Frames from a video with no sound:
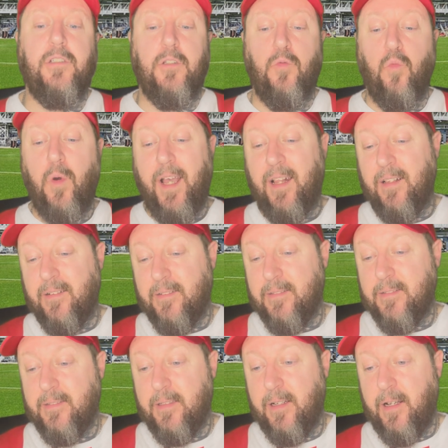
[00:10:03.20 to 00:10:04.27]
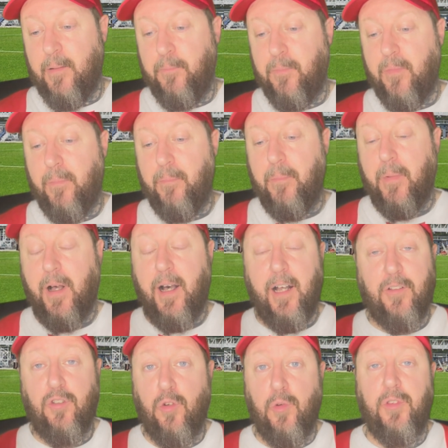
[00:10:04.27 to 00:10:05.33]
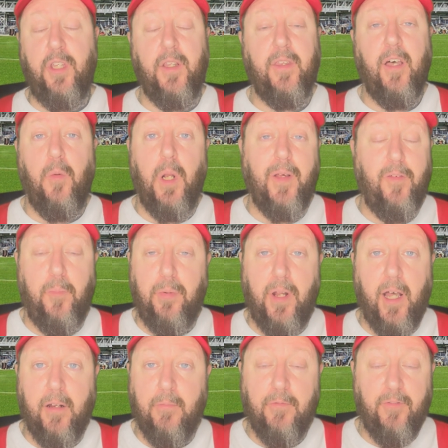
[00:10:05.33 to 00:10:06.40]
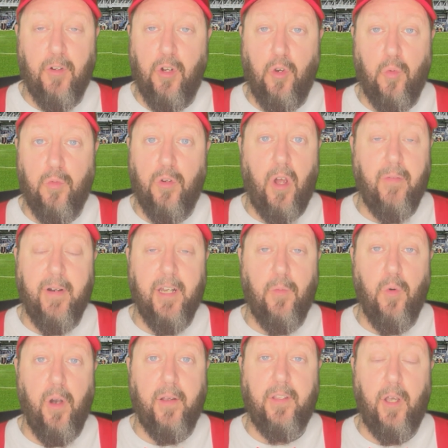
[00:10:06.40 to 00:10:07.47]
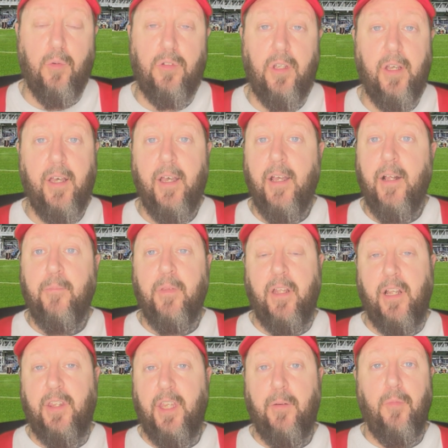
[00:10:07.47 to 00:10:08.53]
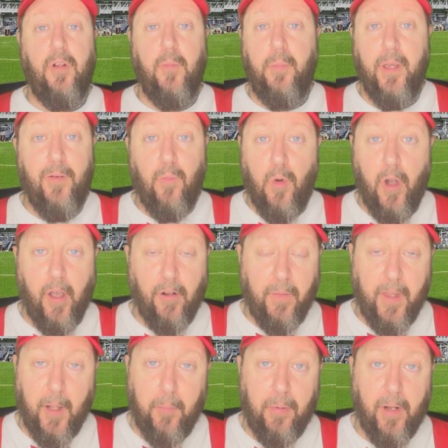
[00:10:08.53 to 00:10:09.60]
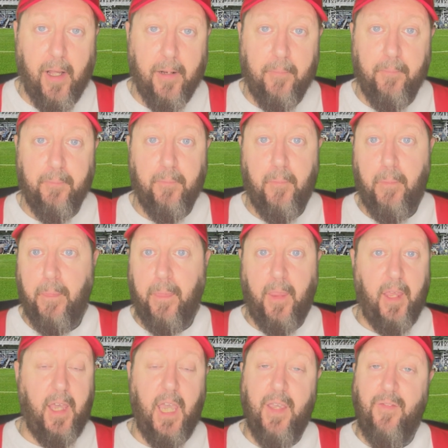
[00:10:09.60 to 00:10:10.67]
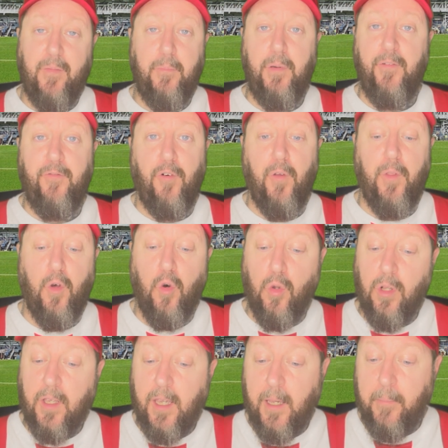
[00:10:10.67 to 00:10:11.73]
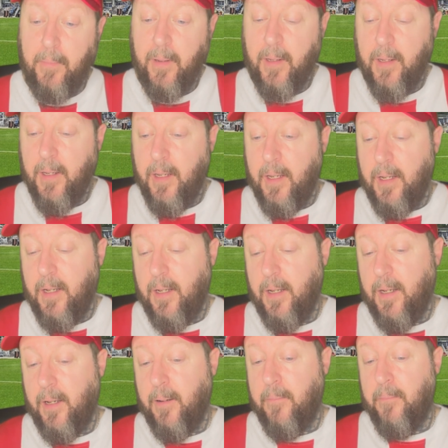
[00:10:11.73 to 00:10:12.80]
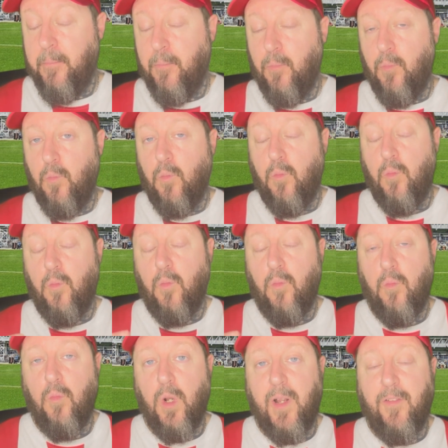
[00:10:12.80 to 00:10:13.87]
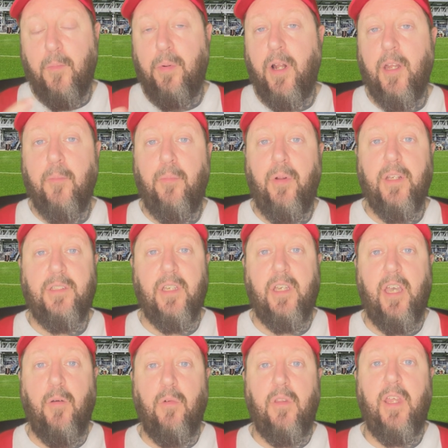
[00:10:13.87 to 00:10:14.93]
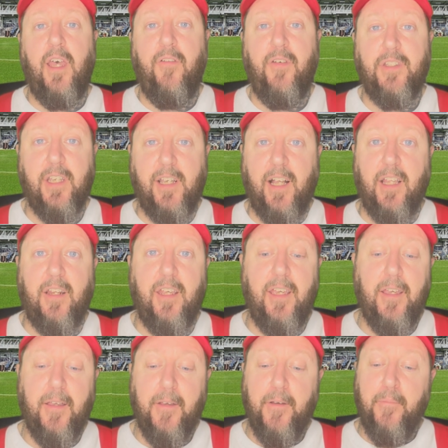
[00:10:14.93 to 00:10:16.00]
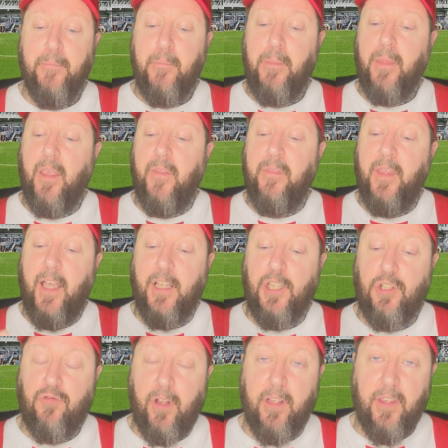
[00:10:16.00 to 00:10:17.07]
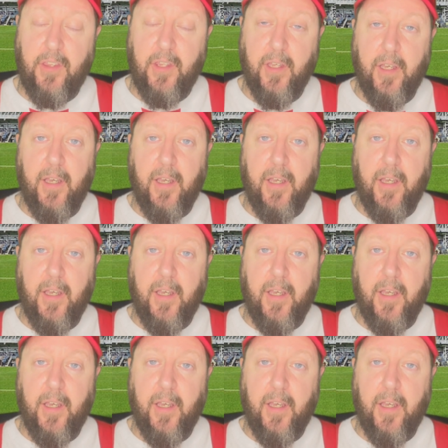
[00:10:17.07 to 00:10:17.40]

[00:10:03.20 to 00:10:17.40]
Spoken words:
and well, I do think that we'll have a plan for Luton already worked out, and I think we'll have been working on that plan even before the whole game. We'll have a plan in place to counter their physicality and their strength.